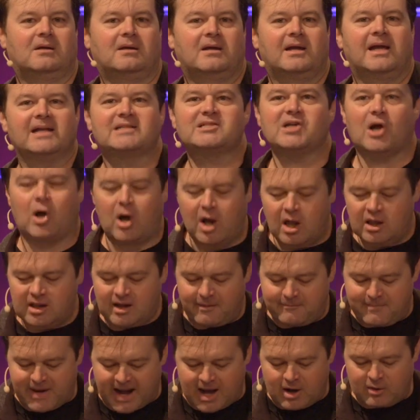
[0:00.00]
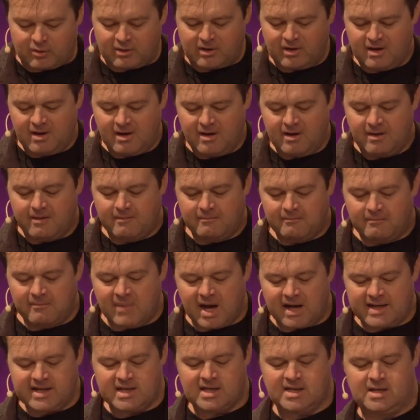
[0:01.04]
It's all about
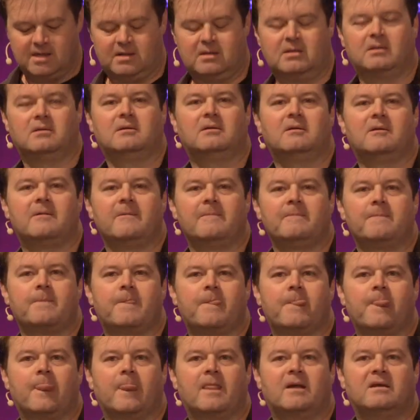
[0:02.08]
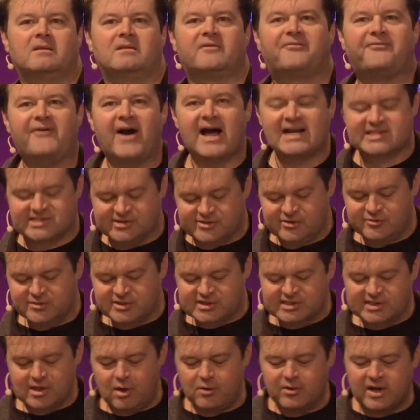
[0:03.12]
money. The Fox News
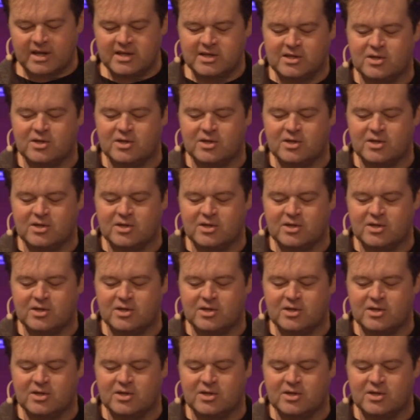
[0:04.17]
slogan